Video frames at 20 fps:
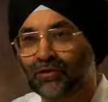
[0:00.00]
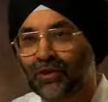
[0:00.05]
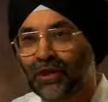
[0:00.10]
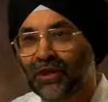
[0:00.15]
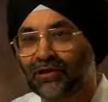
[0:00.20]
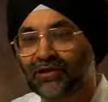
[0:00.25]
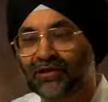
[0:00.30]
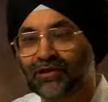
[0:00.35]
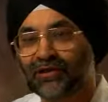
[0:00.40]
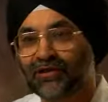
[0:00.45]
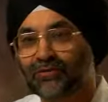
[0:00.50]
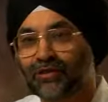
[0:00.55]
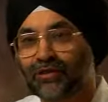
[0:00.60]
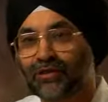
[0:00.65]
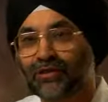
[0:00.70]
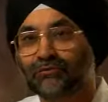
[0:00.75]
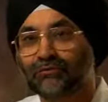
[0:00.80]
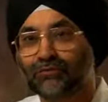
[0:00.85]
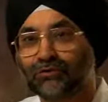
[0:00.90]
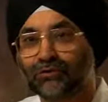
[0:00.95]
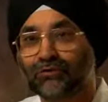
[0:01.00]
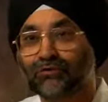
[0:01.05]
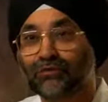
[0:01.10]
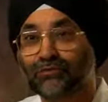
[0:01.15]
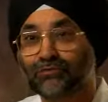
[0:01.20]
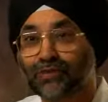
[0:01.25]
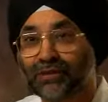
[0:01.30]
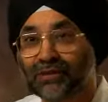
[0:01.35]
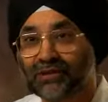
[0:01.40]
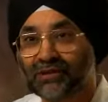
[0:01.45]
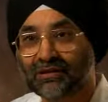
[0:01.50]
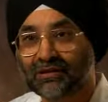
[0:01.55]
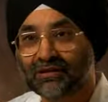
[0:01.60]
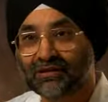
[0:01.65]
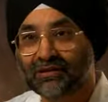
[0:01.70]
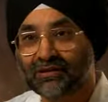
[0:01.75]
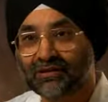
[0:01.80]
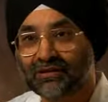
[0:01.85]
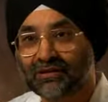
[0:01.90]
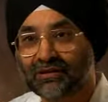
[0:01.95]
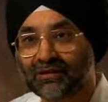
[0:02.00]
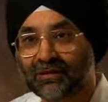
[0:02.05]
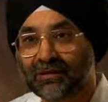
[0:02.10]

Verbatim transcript: practice it's become more of a business.